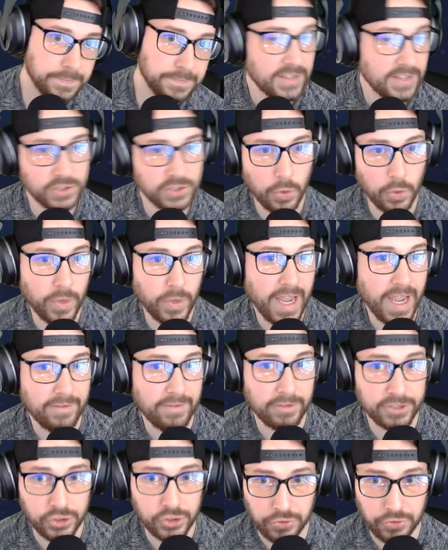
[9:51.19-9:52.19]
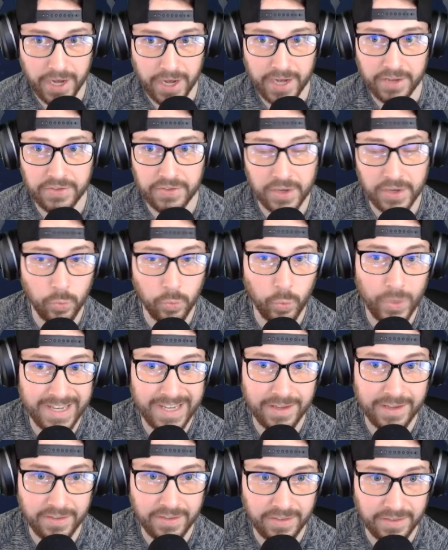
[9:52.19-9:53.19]
So we have a strengths and
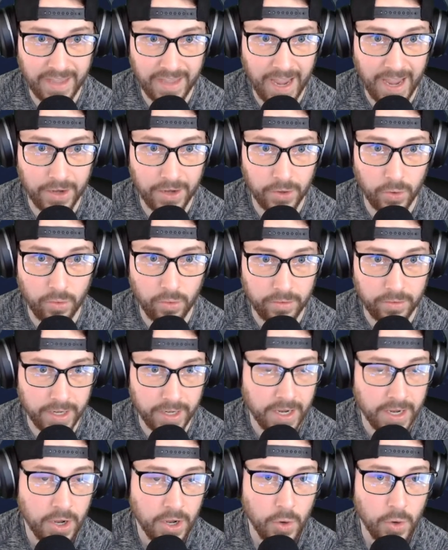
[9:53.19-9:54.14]
weaknesses category.